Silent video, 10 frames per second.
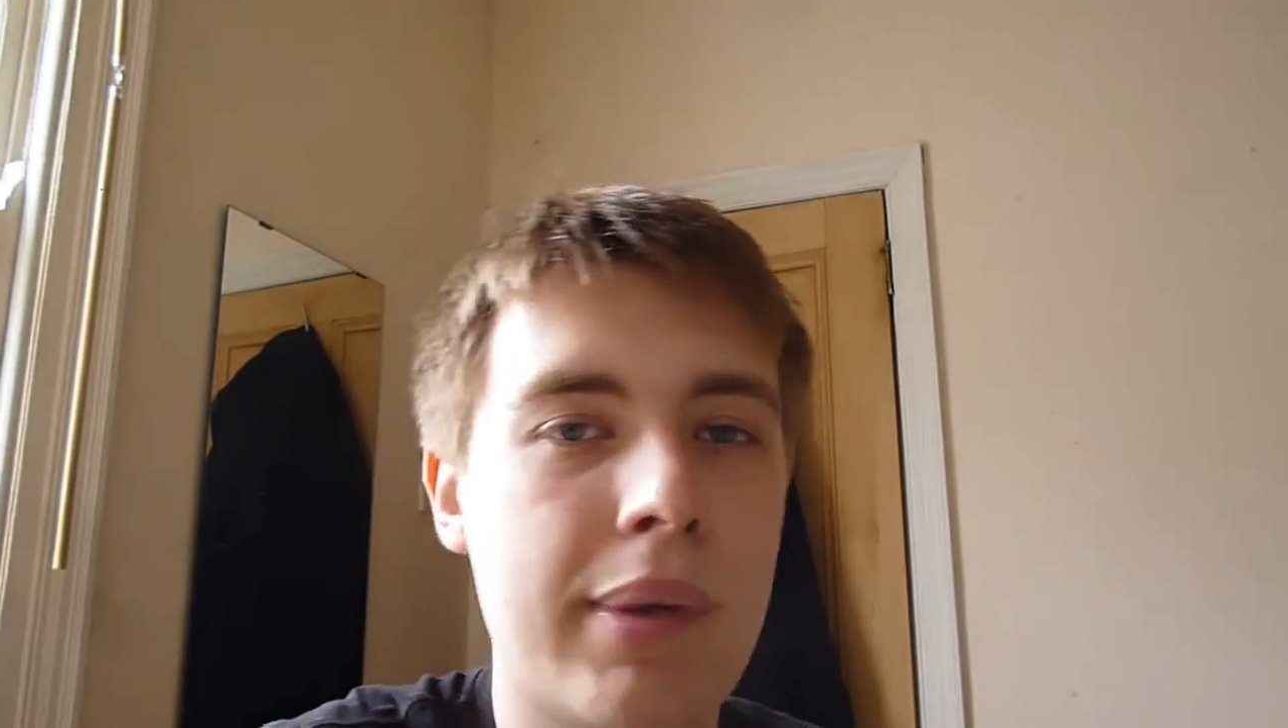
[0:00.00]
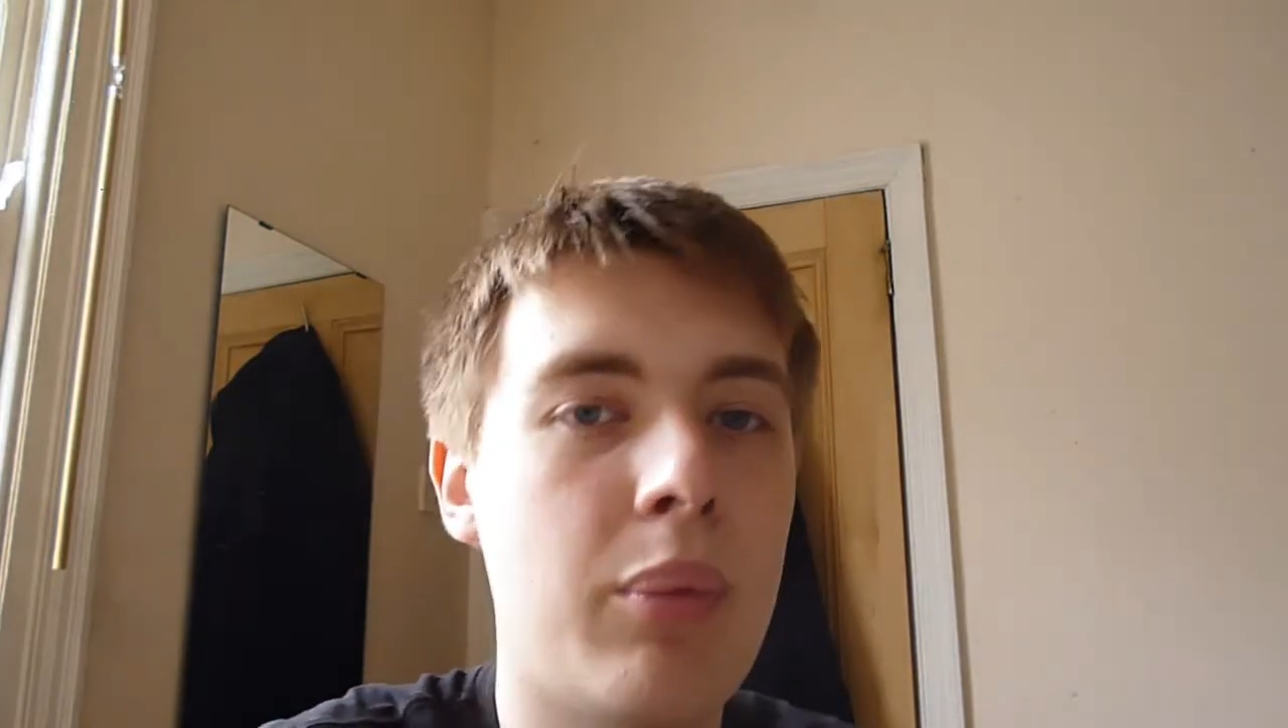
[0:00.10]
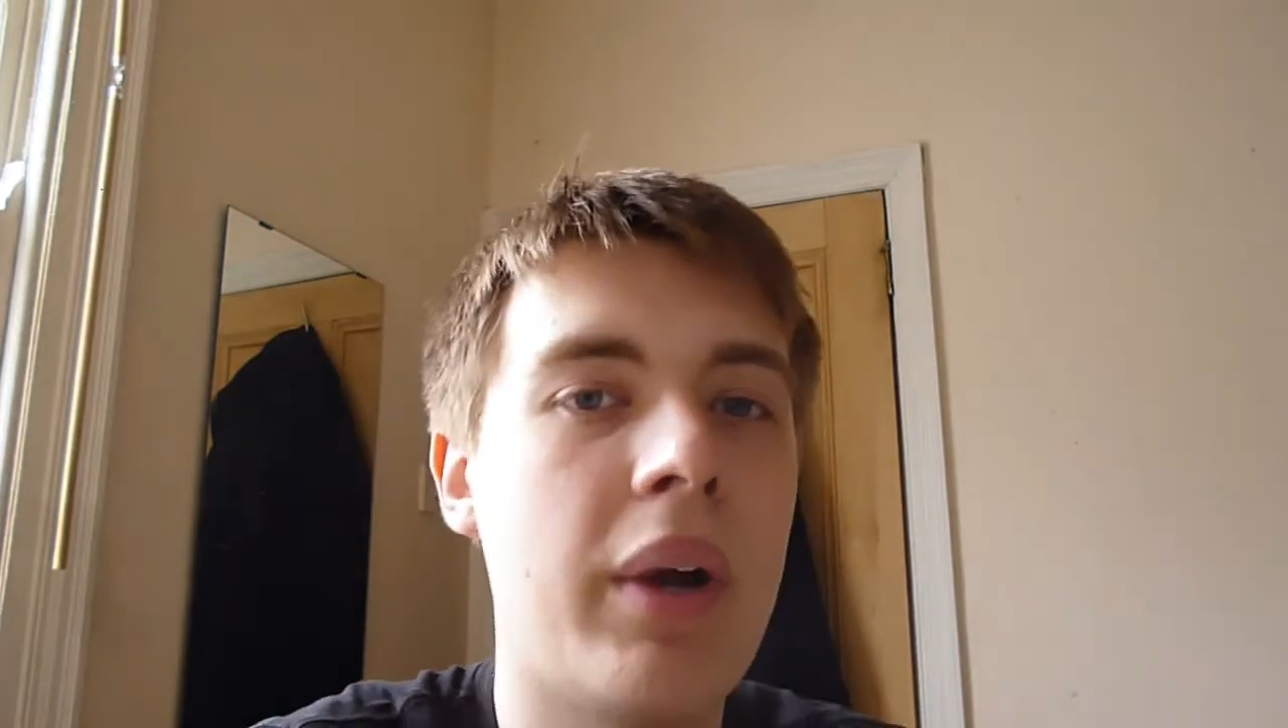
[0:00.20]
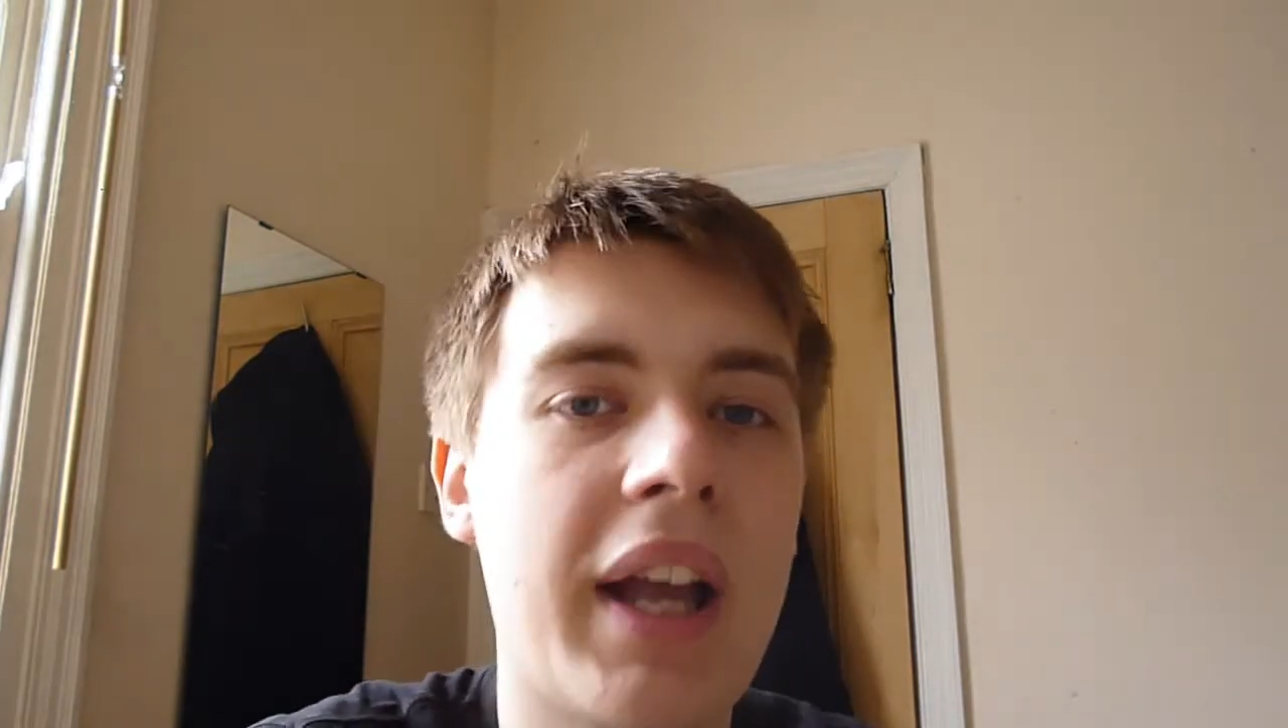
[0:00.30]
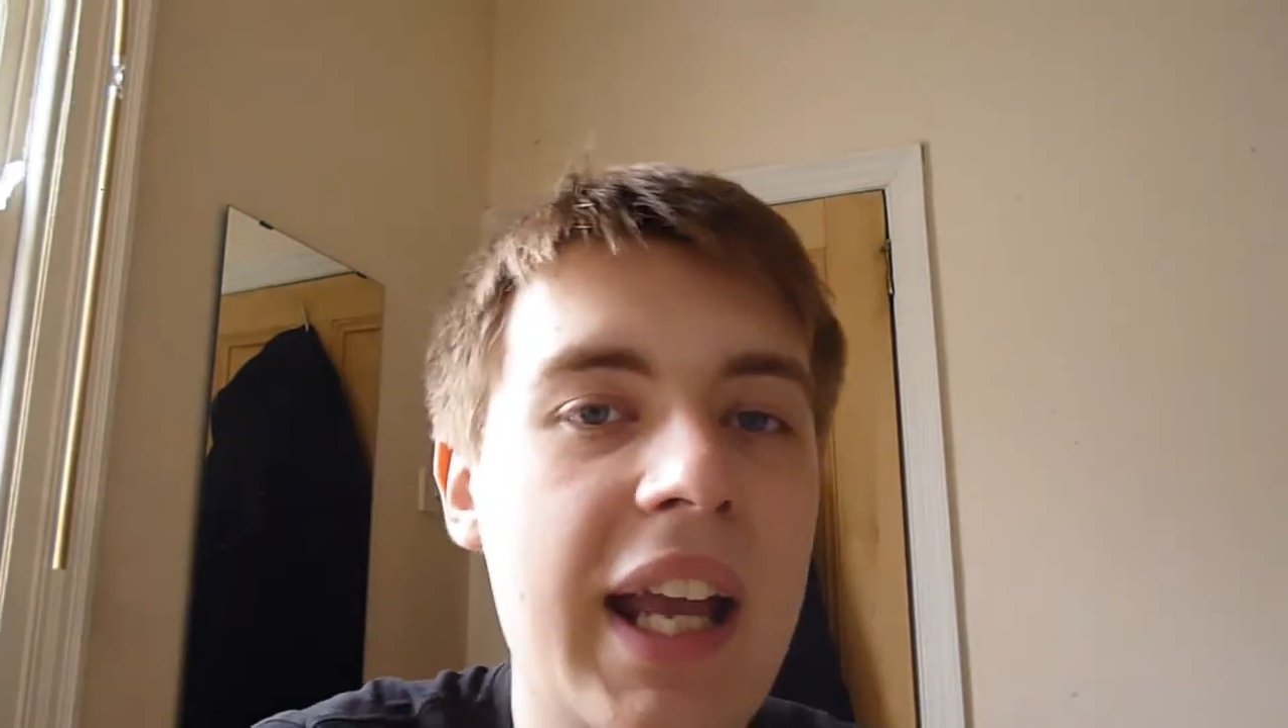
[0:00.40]

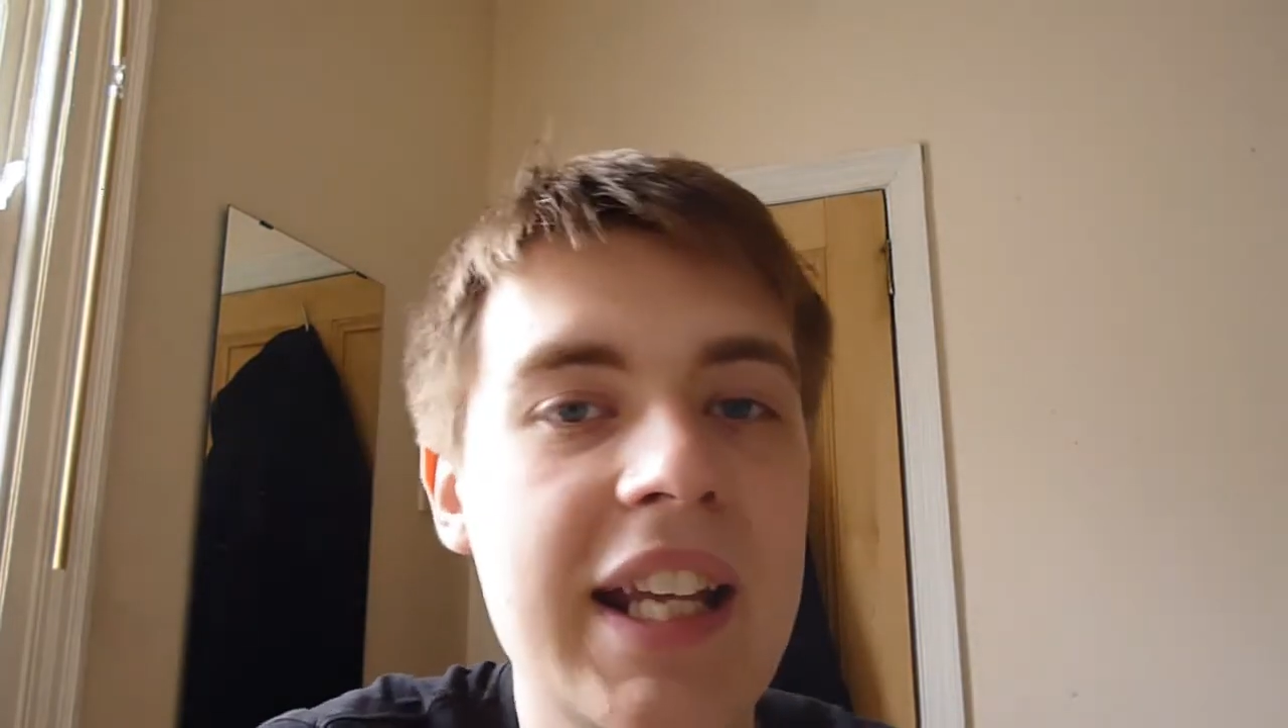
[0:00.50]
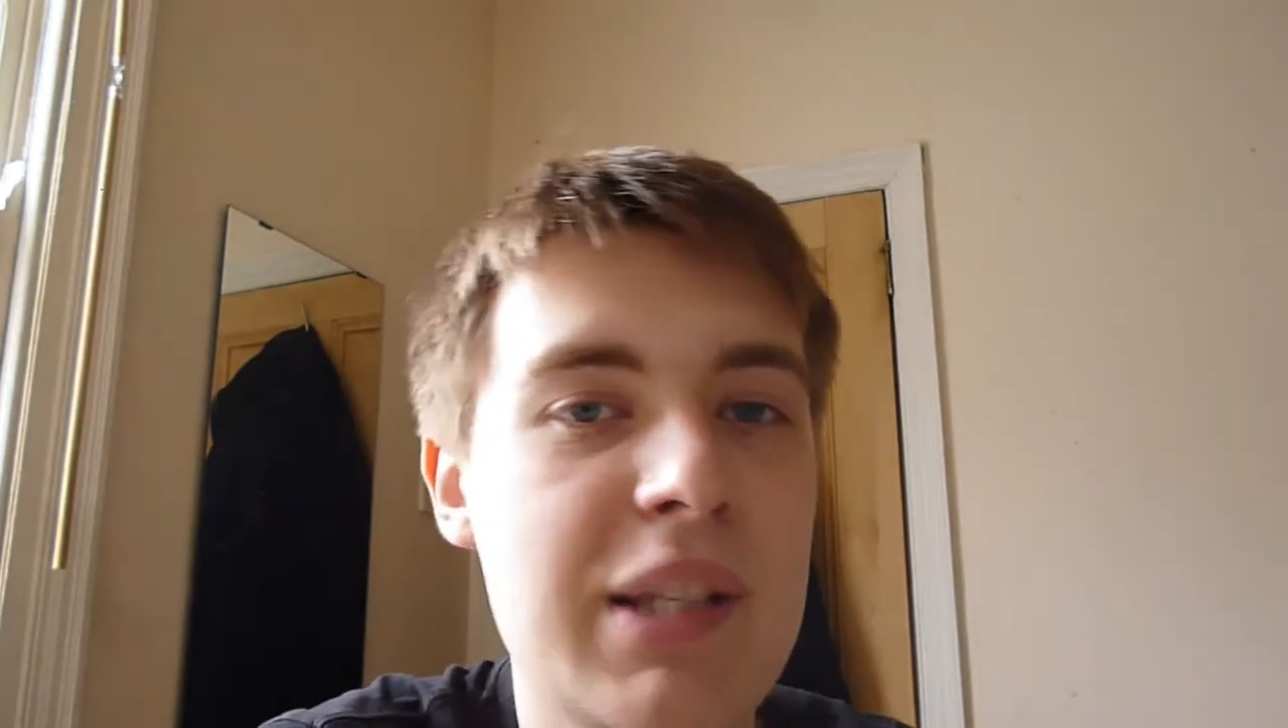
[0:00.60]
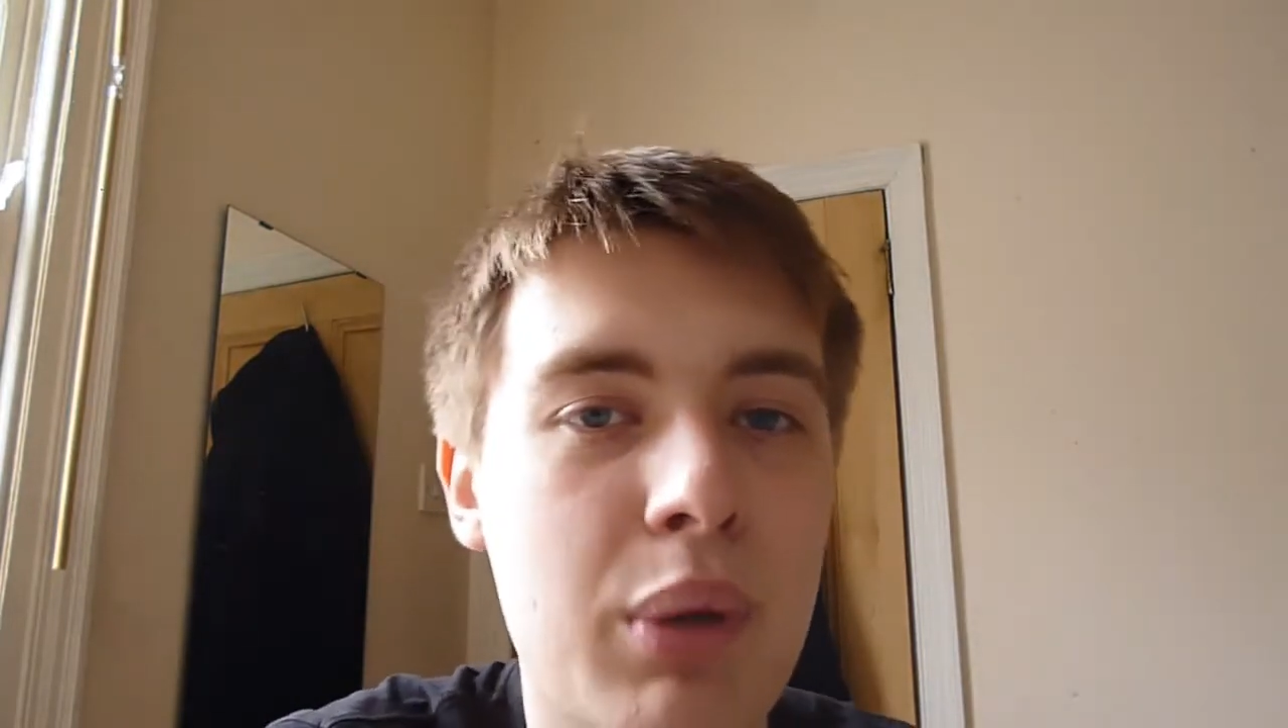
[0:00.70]
about why I hate